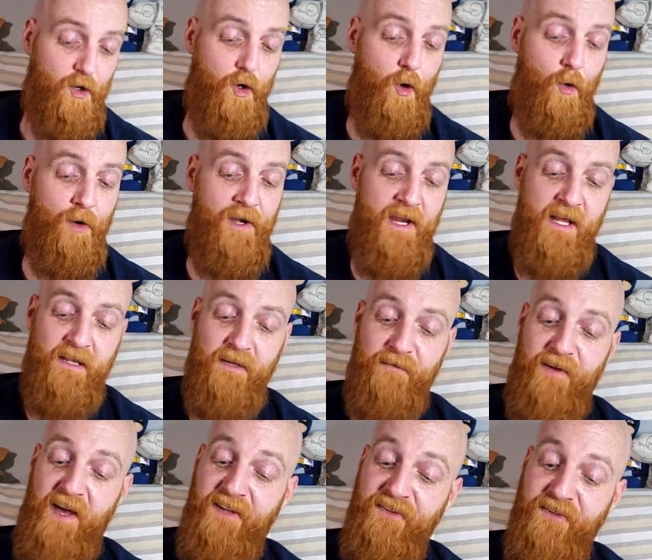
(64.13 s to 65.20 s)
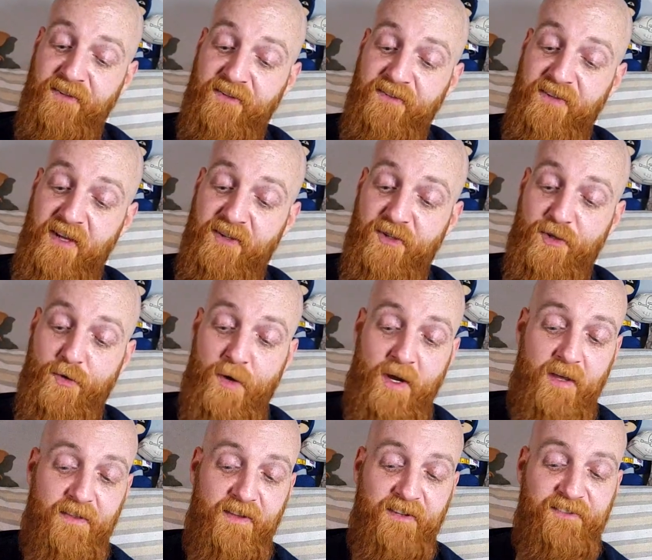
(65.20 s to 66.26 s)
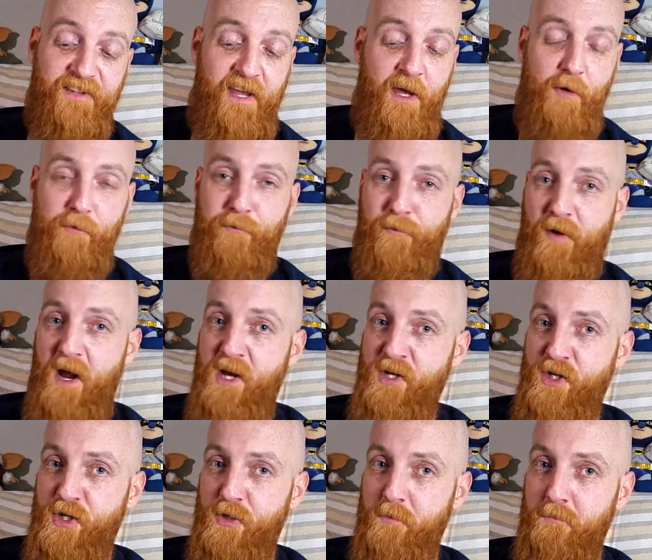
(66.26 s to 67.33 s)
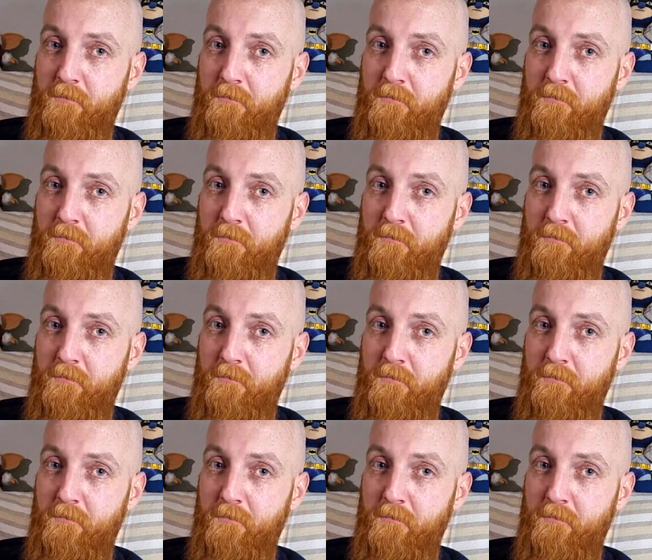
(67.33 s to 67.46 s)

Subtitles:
Gordy Levesque says drink this ale fresh.